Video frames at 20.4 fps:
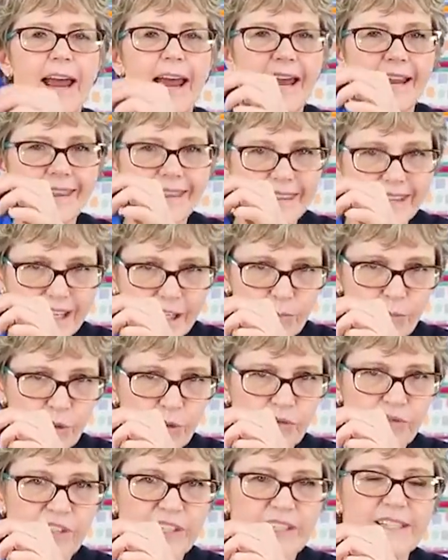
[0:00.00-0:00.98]
and then
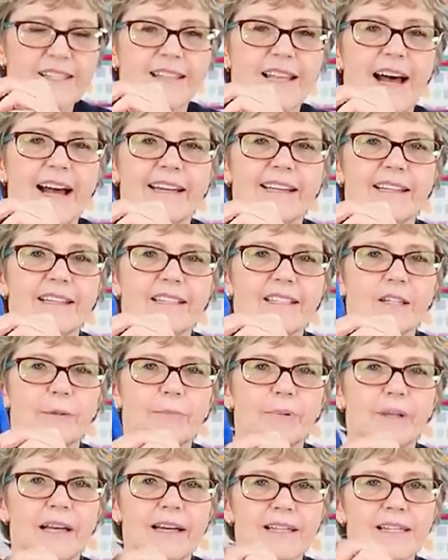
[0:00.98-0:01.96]
move the slide into
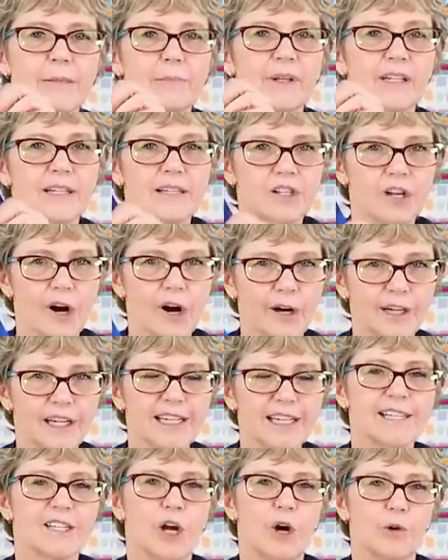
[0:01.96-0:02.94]
place, but it's
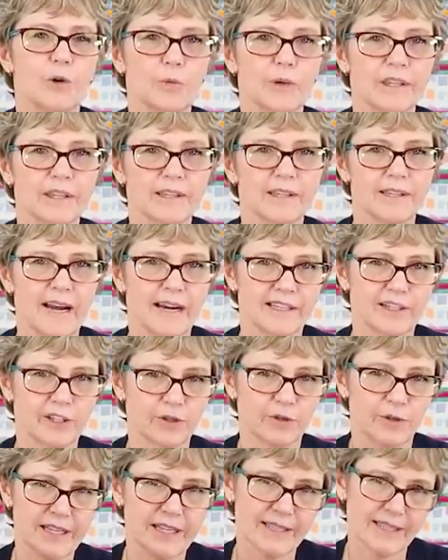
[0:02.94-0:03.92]
already sewn with a nice
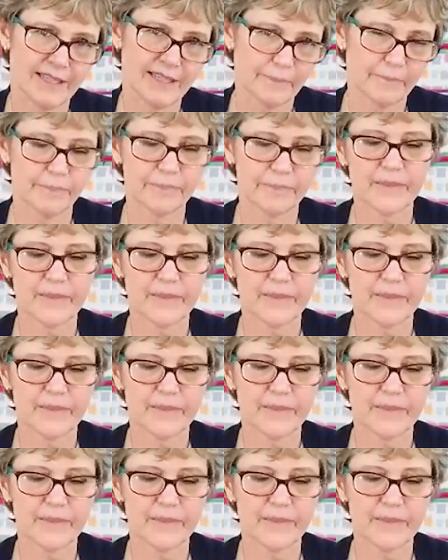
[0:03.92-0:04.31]
straight seam.